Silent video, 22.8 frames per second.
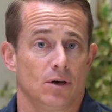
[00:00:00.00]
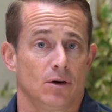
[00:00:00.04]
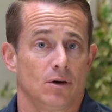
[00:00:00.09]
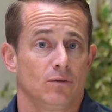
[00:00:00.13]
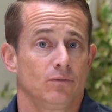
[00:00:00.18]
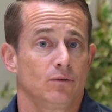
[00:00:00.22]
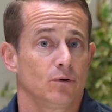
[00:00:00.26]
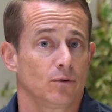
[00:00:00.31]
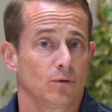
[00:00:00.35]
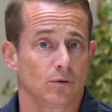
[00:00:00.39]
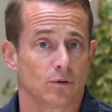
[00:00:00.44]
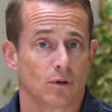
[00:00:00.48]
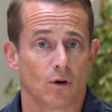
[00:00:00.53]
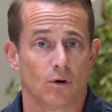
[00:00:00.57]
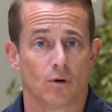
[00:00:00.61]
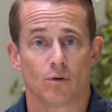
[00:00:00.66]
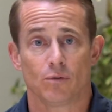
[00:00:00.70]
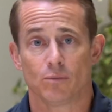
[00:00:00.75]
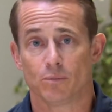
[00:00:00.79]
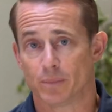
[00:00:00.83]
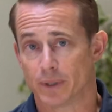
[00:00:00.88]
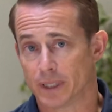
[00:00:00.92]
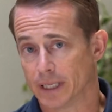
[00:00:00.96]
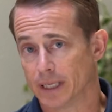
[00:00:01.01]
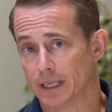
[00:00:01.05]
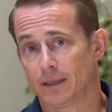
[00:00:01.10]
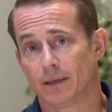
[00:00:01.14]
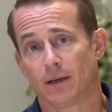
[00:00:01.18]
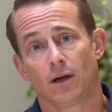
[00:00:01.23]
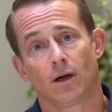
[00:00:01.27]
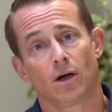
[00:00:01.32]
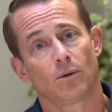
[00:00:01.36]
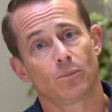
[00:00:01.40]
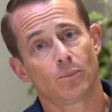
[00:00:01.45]
of your loan being
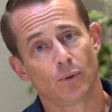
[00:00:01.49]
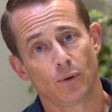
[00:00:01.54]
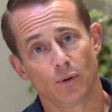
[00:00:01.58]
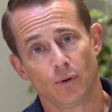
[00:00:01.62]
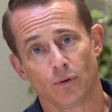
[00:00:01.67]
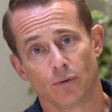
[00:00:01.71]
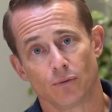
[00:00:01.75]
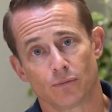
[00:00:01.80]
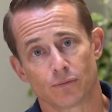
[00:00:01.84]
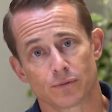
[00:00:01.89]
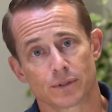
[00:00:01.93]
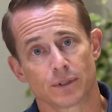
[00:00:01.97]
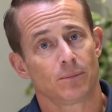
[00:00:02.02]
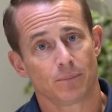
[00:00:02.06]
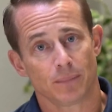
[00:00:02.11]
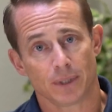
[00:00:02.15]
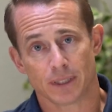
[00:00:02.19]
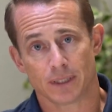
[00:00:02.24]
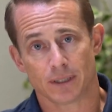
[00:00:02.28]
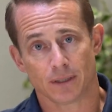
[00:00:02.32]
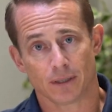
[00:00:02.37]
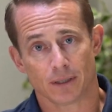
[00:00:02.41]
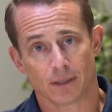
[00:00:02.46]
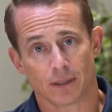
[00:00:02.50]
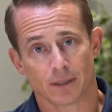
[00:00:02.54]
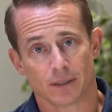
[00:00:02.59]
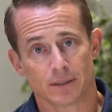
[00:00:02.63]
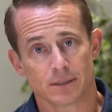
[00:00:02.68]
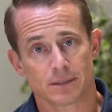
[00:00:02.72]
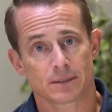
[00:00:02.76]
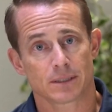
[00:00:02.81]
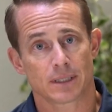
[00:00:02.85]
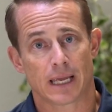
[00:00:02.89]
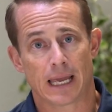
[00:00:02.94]
approved
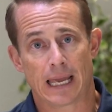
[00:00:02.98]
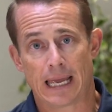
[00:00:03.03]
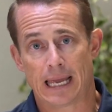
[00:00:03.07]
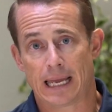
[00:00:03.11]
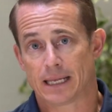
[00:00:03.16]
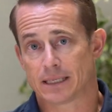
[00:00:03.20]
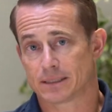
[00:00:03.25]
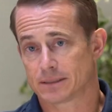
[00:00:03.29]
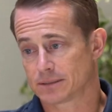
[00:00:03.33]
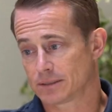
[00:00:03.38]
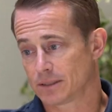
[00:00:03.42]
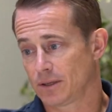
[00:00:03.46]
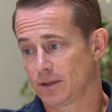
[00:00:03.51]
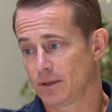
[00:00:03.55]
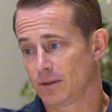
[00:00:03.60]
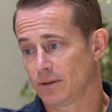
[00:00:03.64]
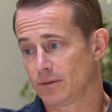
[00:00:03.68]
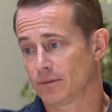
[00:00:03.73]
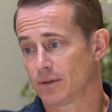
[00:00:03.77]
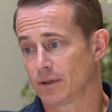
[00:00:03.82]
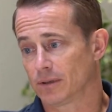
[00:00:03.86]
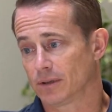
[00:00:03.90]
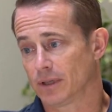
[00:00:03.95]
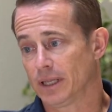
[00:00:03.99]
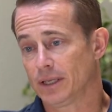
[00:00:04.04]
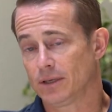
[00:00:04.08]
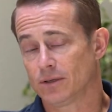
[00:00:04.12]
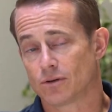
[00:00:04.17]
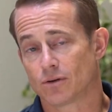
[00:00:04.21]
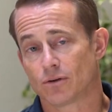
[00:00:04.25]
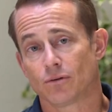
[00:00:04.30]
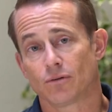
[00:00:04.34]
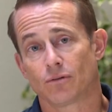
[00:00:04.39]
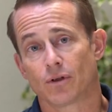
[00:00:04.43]
because as the
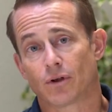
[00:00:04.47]
lender,